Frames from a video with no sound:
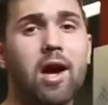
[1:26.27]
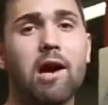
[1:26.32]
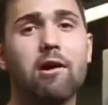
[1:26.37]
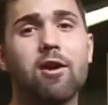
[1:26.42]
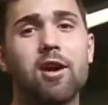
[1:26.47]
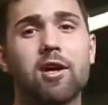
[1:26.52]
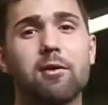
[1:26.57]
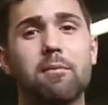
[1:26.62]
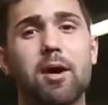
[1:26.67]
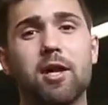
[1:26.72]
I
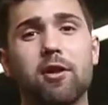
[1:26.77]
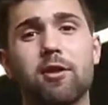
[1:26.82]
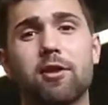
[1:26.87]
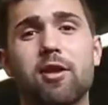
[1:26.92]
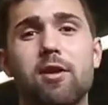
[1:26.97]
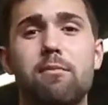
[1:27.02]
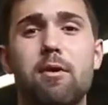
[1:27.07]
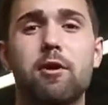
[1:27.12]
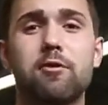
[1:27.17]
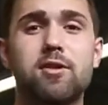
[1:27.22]
recommend
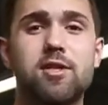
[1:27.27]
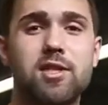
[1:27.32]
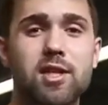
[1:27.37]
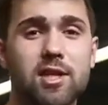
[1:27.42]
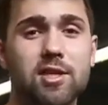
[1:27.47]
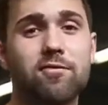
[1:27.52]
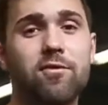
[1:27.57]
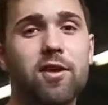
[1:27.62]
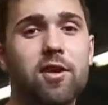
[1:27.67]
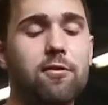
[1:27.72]
looking about
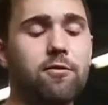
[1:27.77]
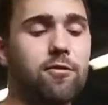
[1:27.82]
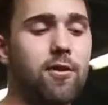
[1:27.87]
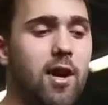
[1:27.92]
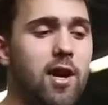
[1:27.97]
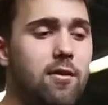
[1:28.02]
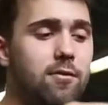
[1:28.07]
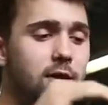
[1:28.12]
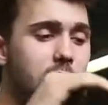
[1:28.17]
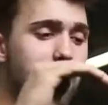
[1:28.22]
6 feet in
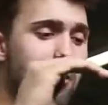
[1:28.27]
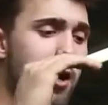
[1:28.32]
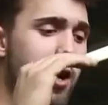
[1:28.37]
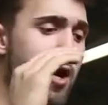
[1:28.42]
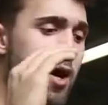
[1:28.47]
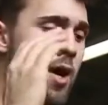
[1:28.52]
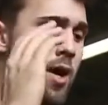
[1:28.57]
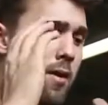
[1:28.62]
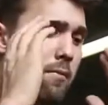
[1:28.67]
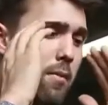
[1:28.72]
front of you,
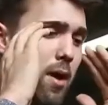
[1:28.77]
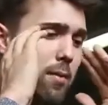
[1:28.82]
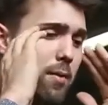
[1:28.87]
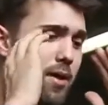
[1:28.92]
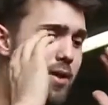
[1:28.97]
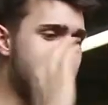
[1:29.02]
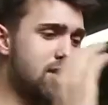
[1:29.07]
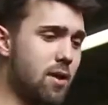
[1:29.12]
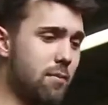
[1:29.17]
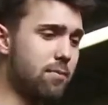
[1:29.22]

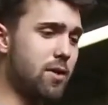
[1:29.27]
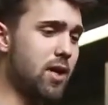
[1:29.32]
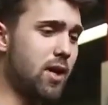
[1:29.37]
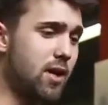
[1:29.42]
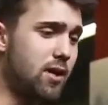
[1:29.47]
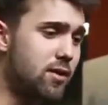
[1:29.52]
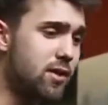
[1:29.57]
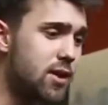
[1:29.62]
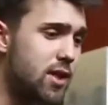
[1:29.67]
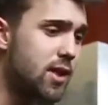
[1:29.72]
maybe at
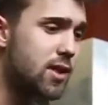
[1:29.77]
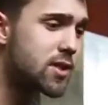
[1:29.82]
something in the